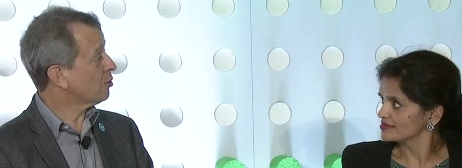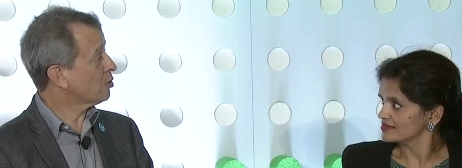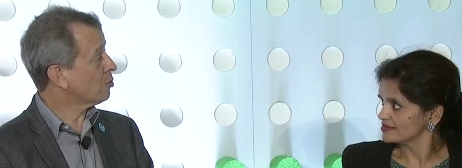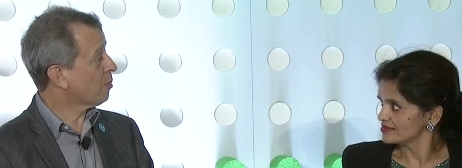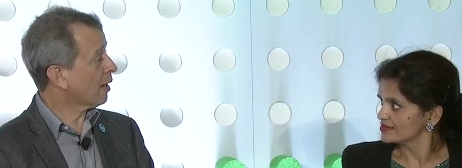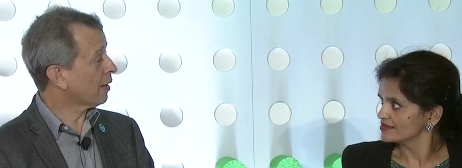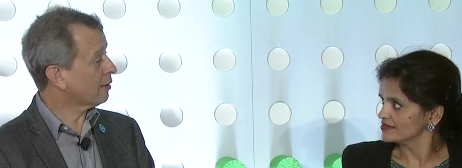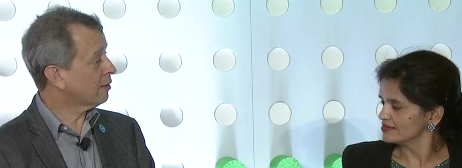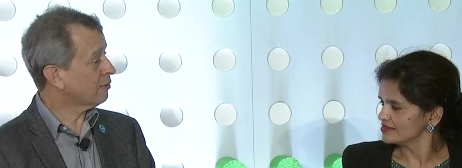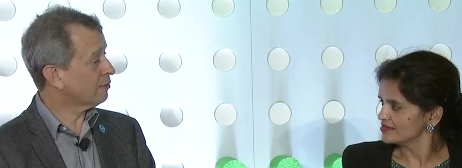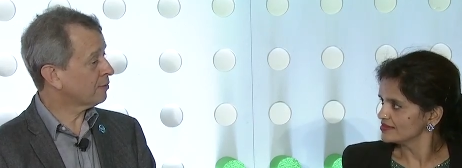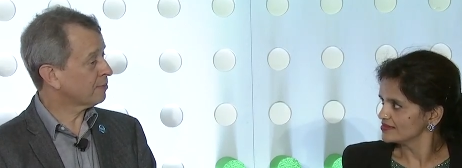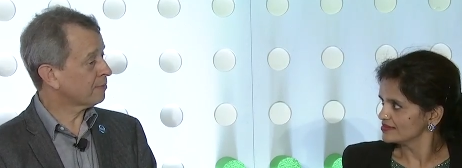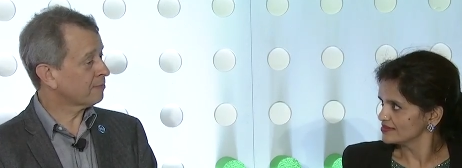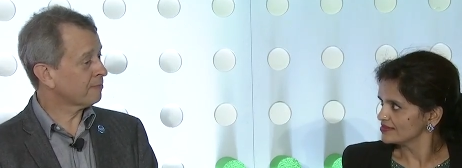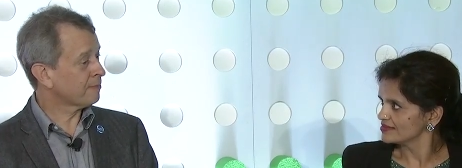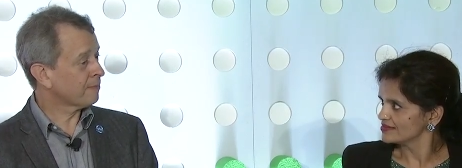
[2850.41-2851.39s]
Speaker 1: perspective.
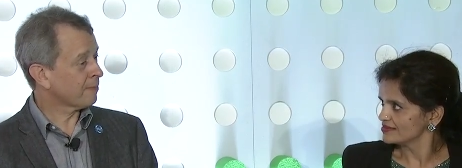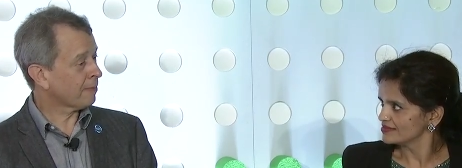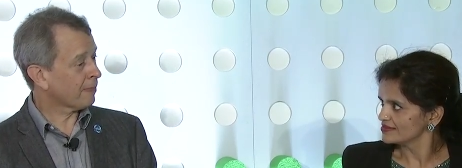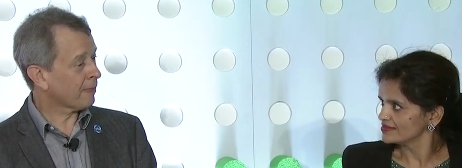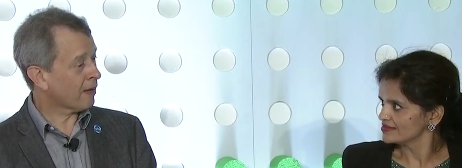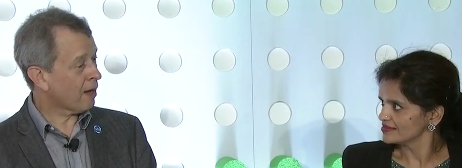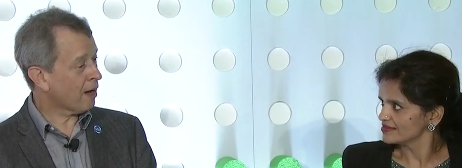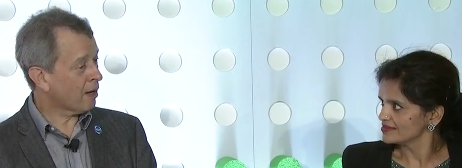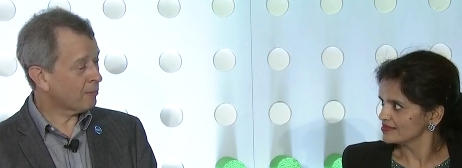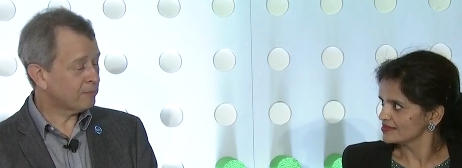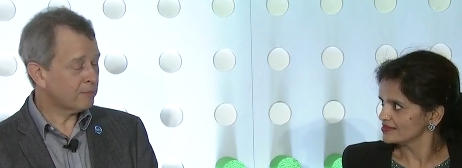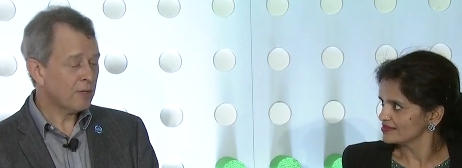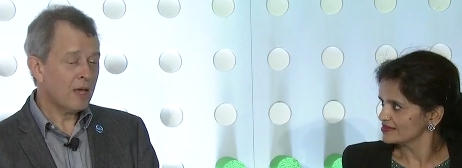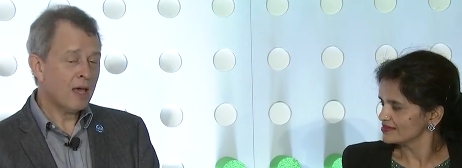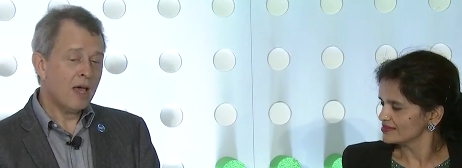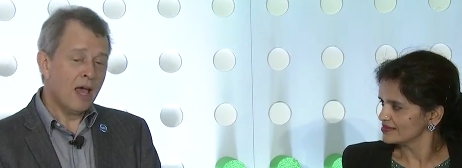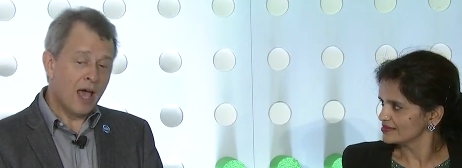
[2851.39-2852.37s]
Uh,
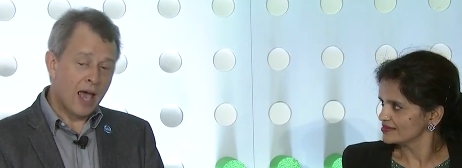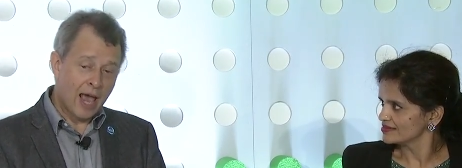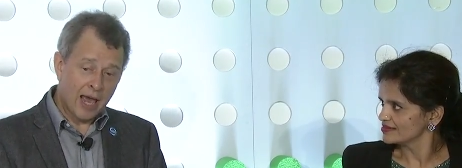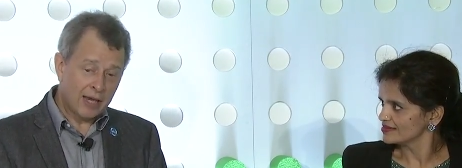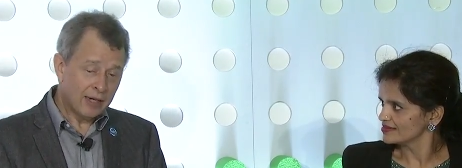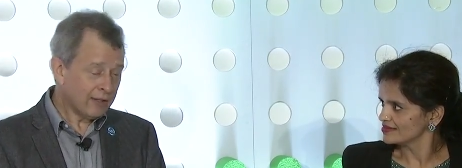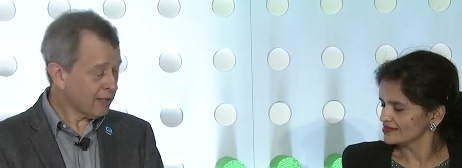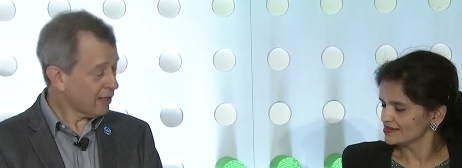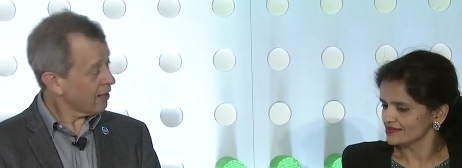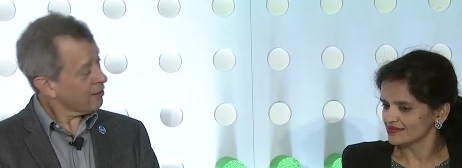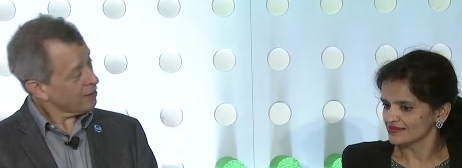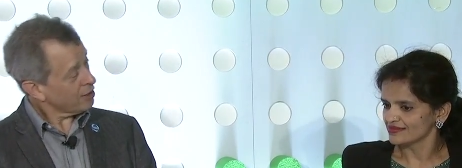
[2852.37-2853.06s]
and uh, I